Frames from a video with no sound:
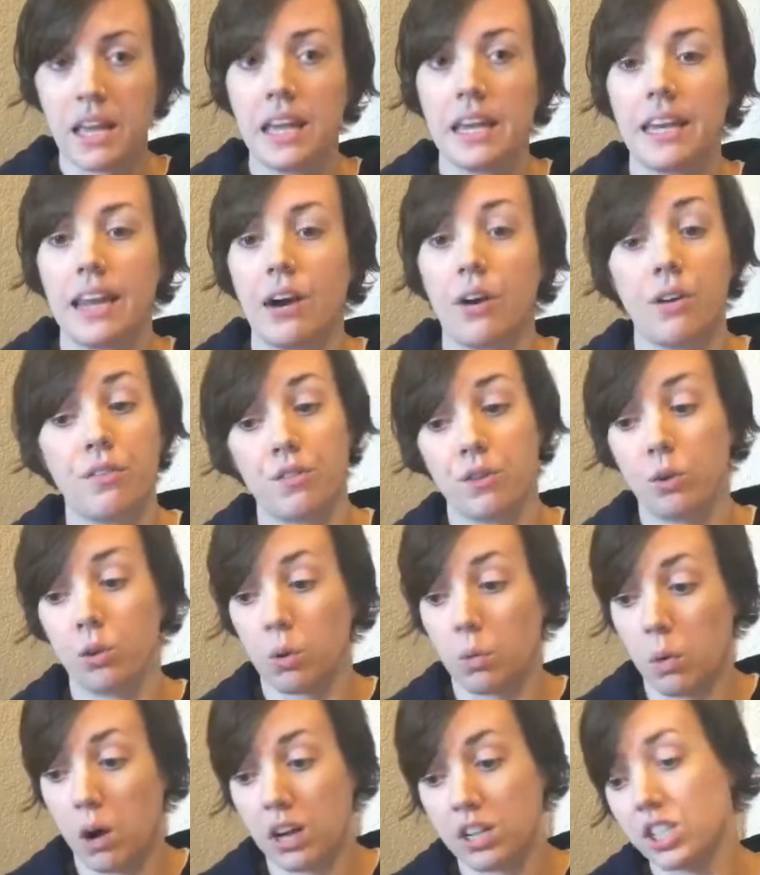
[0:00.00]
Now, if you are
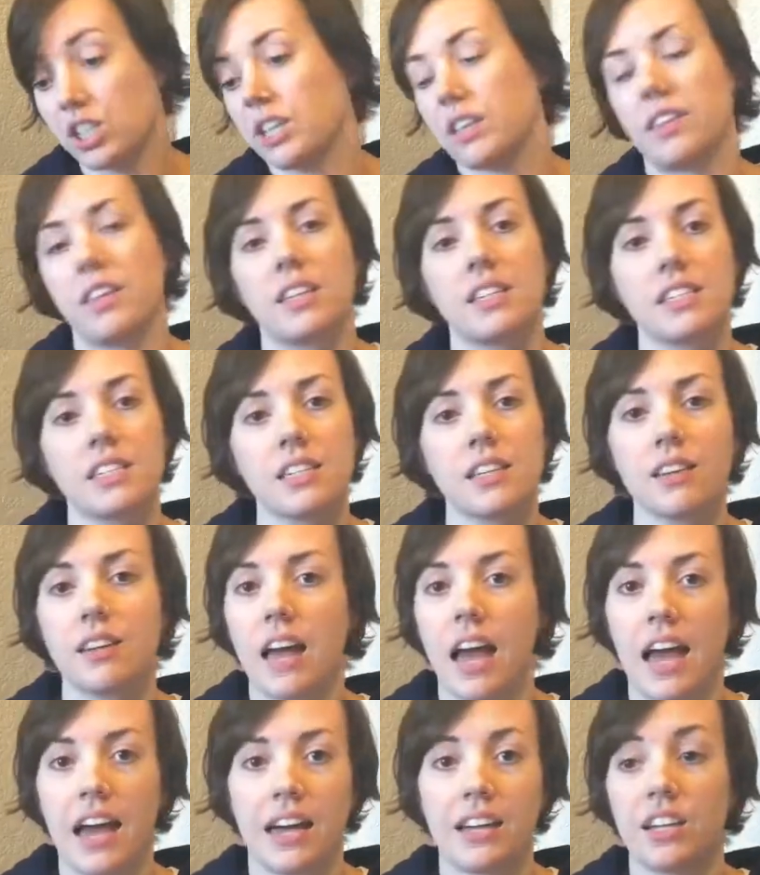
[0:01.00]
watching this
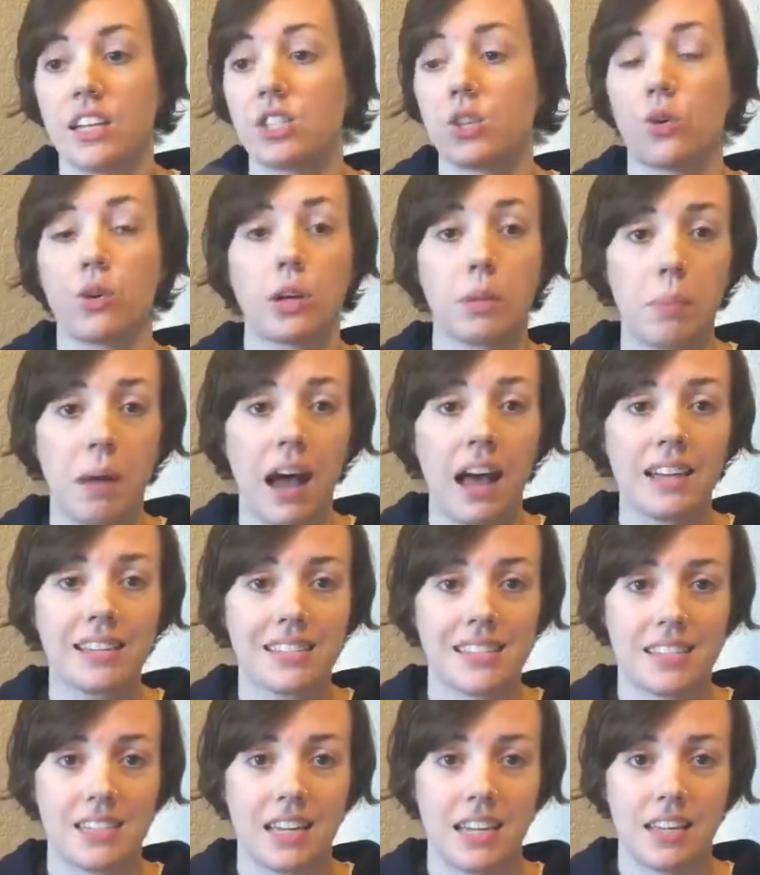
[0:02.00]
and it's already past
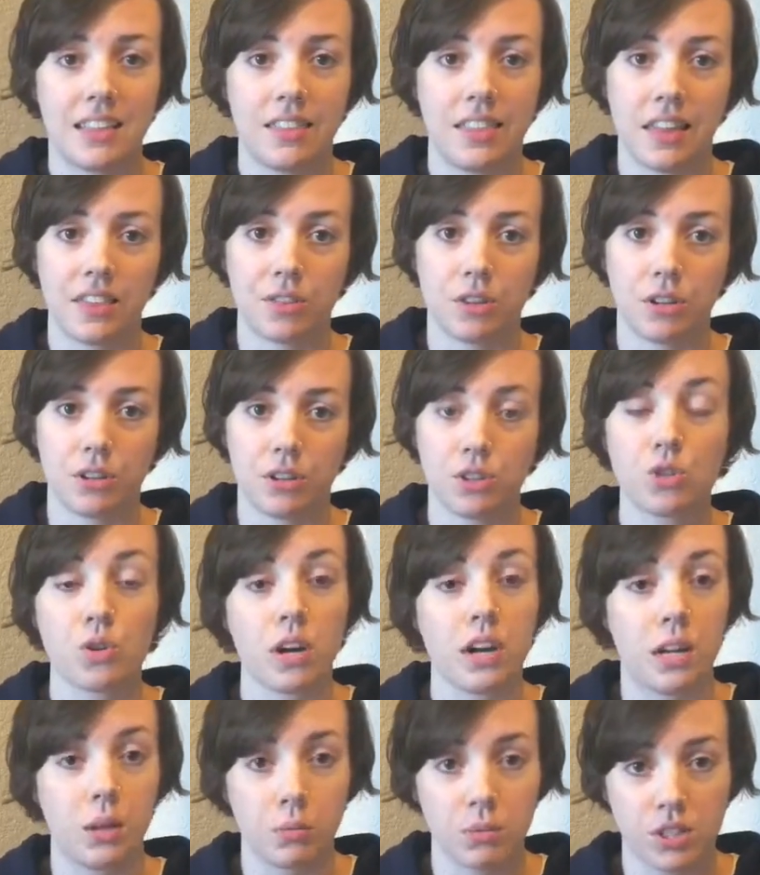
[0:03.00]
the date that the
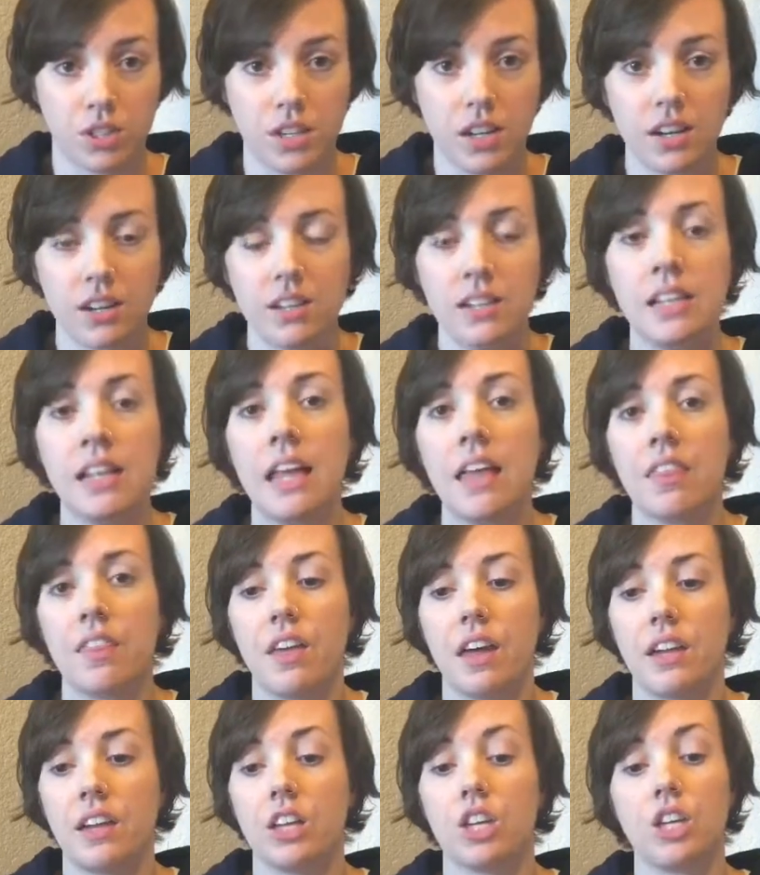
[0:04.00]
training was done,
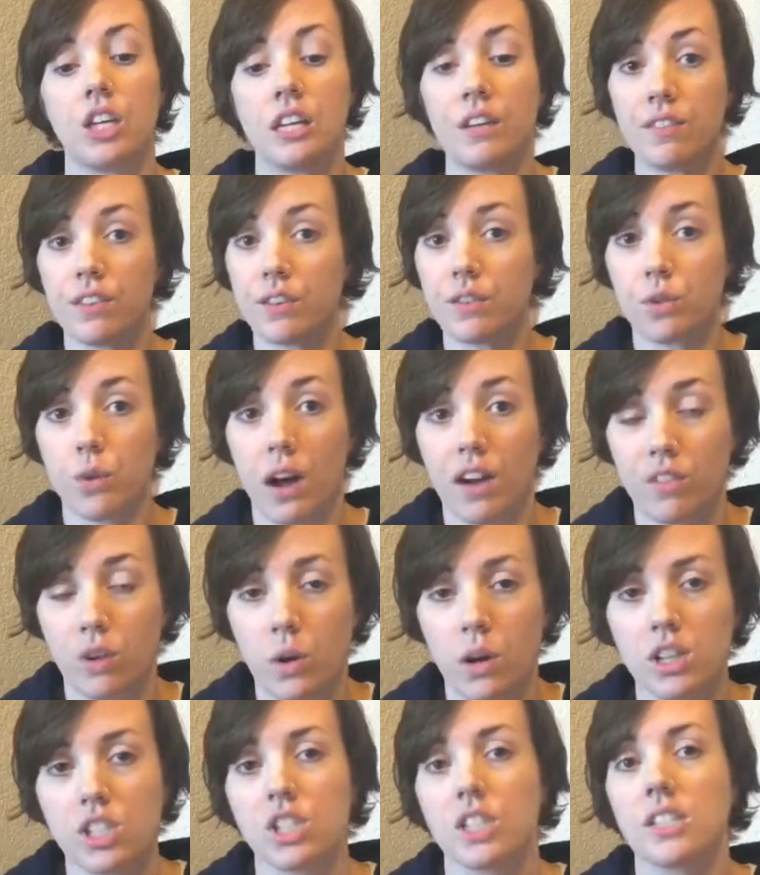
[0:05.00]
then even if you have
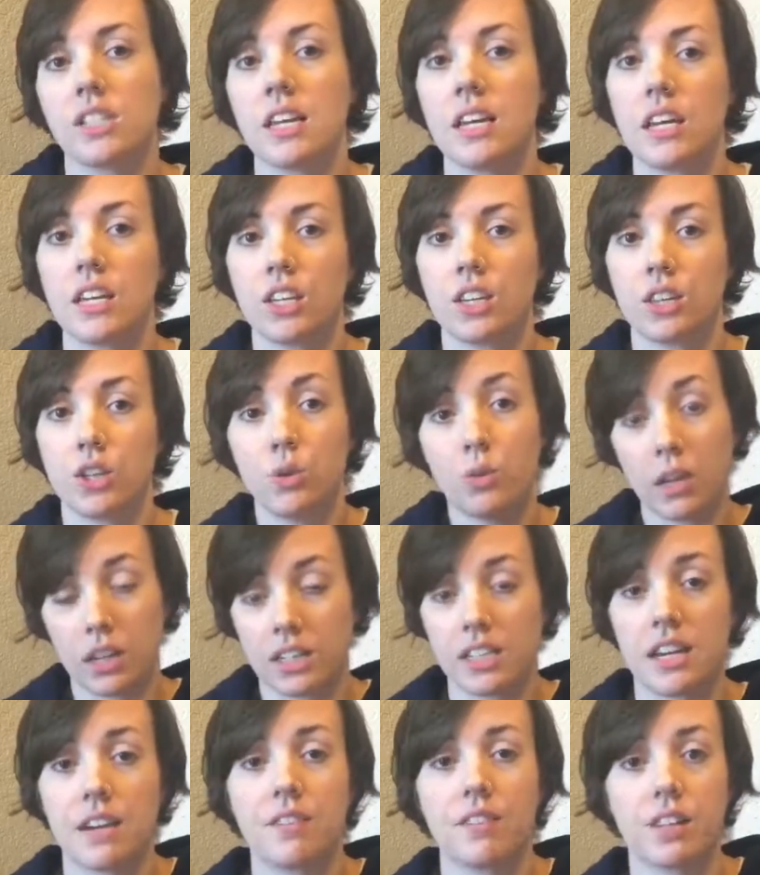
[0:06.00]
questions, you can
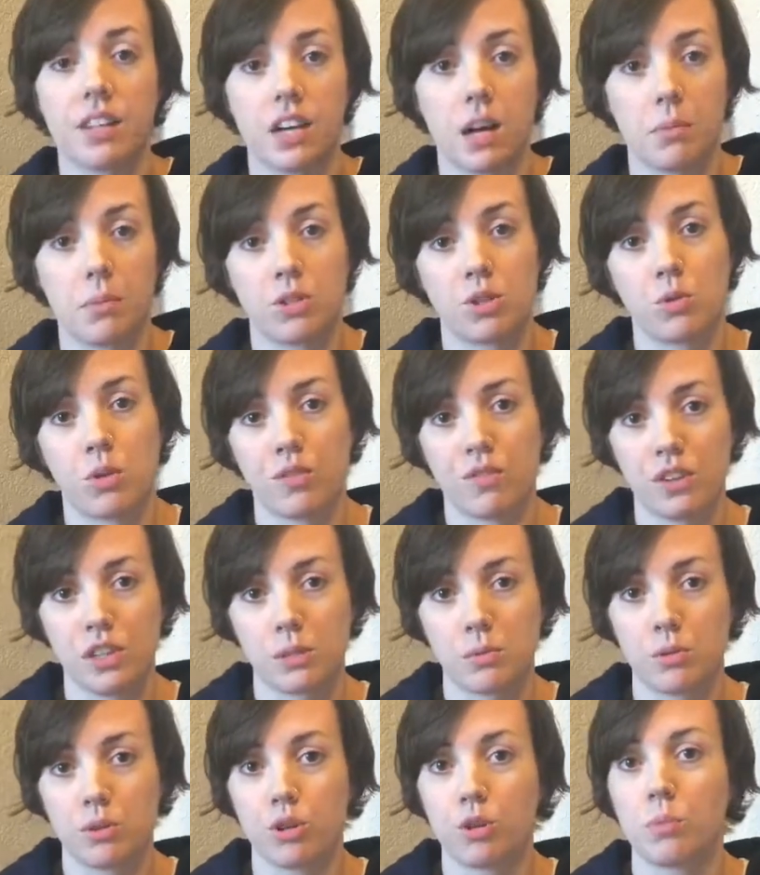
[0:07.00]
definitely come into our
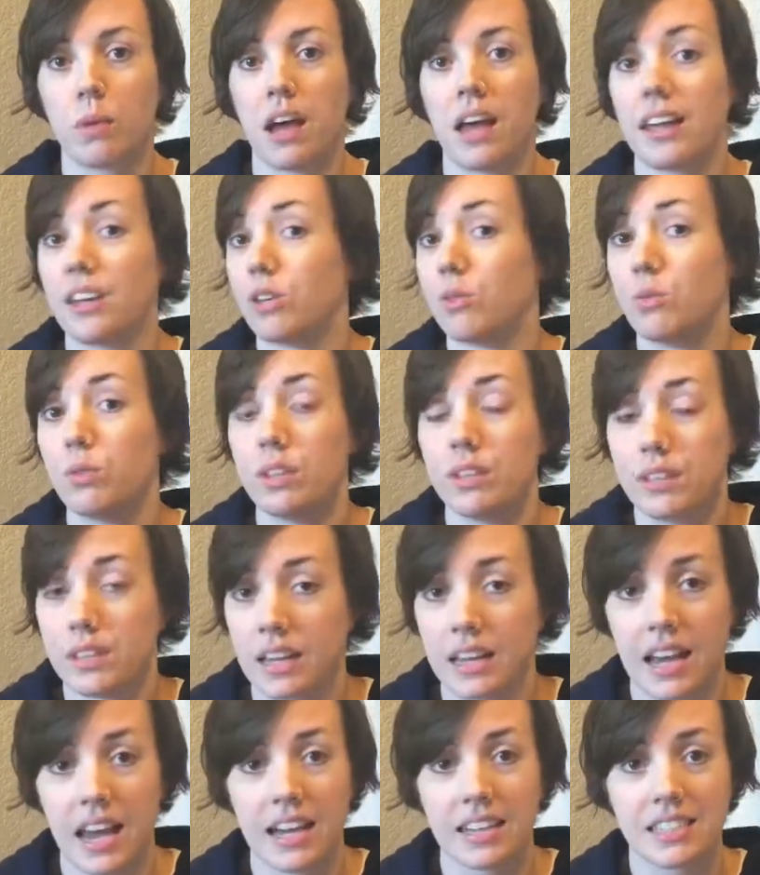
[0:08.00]
Facebook group and you
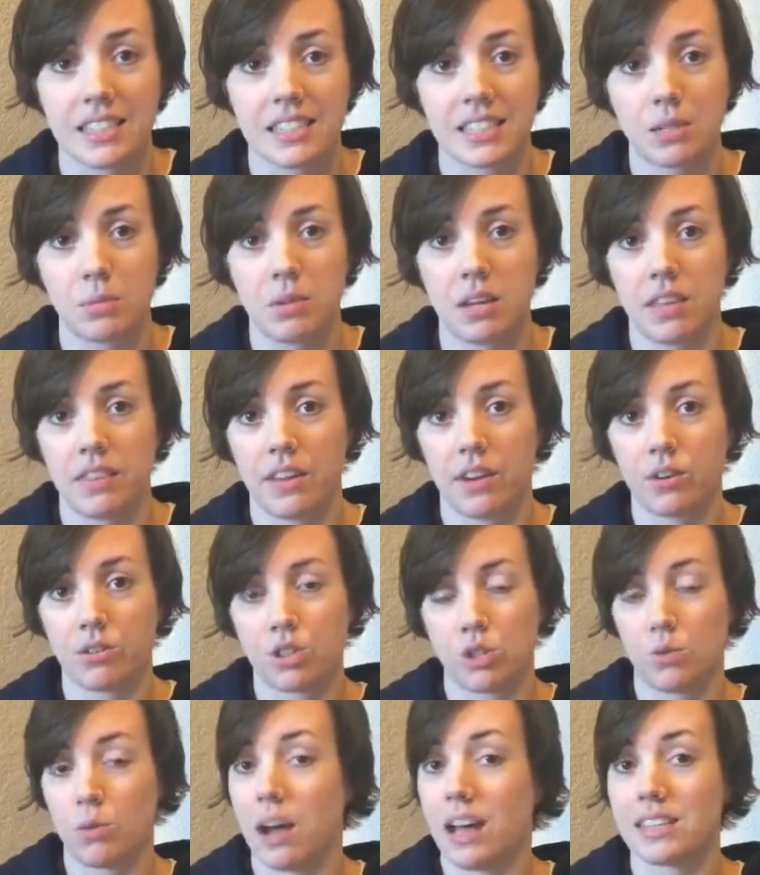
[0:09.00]
get access to me in there
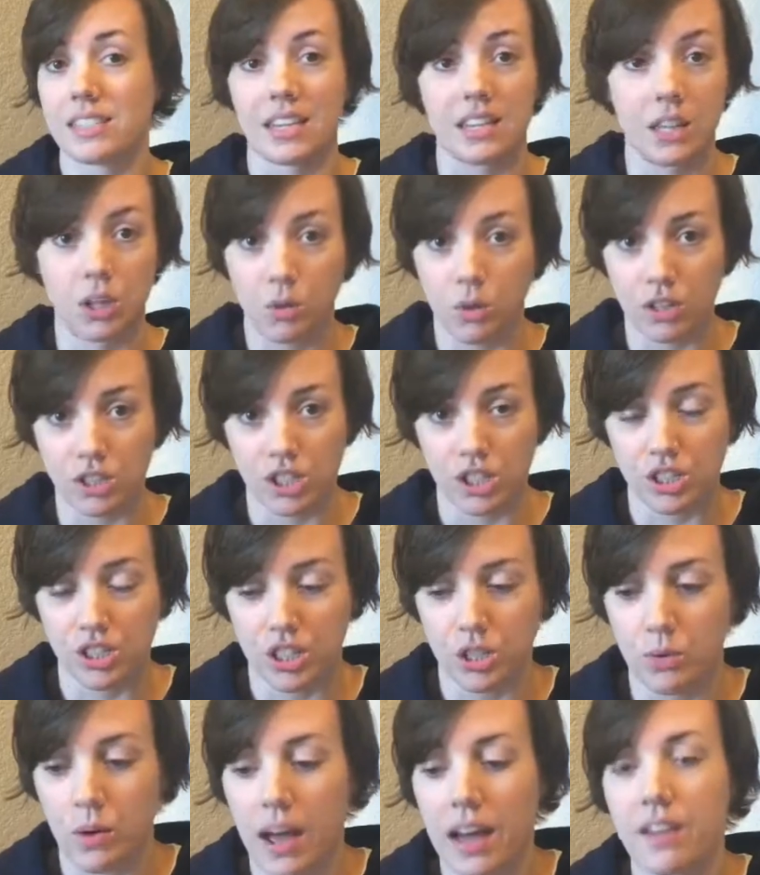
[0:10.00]
to ask any questions that
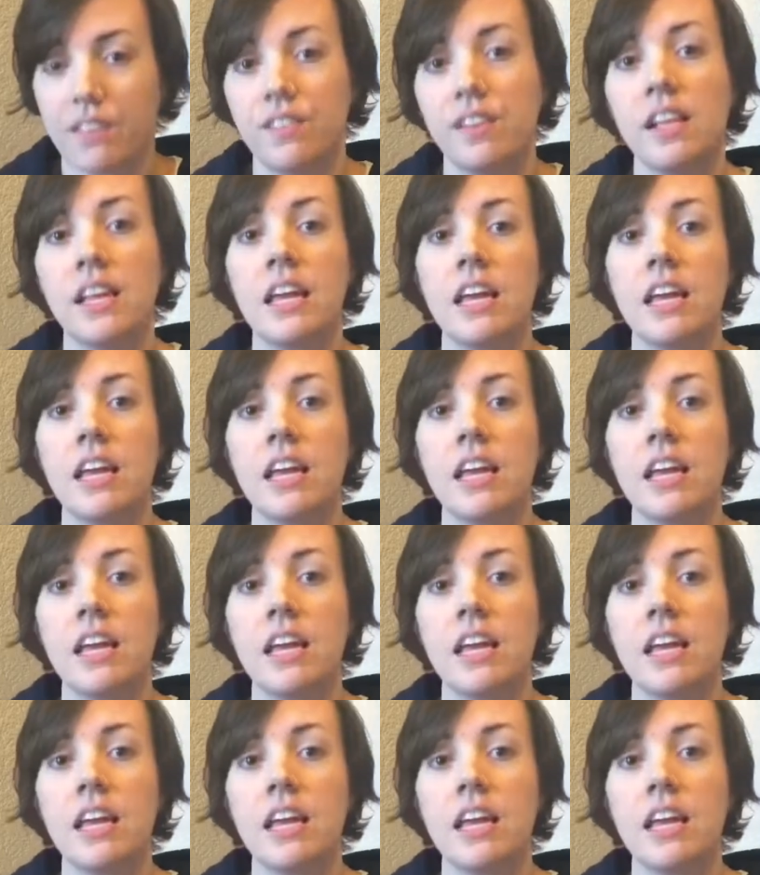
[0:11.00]
you have.